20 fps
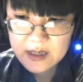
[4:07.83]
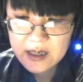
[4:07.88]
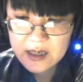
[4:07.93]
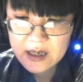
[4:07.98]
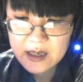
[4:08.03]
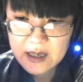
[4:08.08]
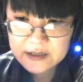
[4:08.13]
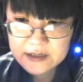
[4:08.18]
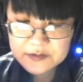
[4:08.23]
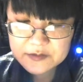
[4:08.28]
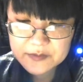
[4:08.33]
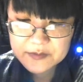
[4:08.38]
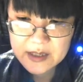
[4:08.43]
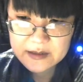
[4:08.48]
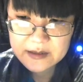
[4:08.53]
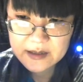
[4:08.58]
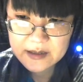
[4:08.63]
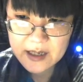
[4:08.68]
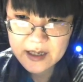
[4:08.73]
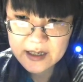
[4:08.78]
the darker
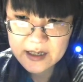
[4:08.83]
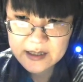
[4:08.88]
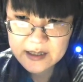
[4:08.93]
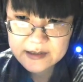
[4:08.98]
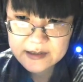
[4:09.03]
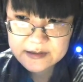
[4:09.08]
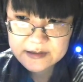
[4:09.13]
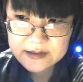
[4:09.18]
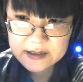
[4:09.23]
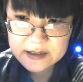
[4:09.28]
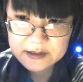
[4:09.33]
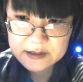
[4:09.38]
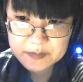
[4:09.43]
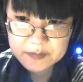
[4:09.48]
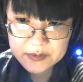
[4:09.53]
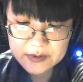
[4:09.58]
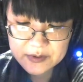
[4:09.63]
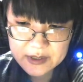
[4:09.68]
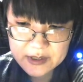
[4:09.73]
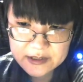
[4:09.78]
undertones
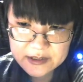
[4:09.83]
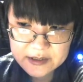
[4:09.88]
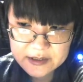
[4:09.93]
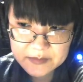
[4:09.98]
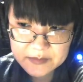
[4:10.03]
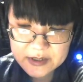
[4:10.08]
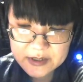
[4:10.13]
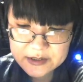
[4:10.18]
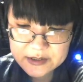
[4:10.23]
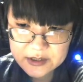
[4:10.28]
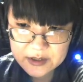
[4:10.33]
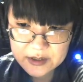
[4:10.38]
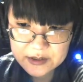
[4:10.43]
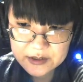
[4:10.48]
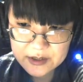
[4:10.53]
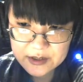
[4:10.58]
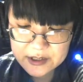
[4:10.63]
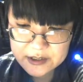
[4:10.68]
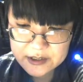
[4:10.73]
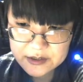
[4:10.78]
that
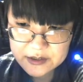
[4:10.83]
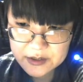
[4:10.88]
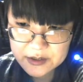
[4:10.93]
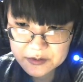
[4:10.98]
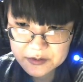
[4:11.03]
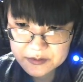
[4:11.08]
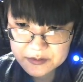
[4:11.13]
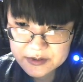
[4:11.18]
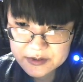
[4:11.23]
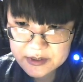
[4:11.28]
are not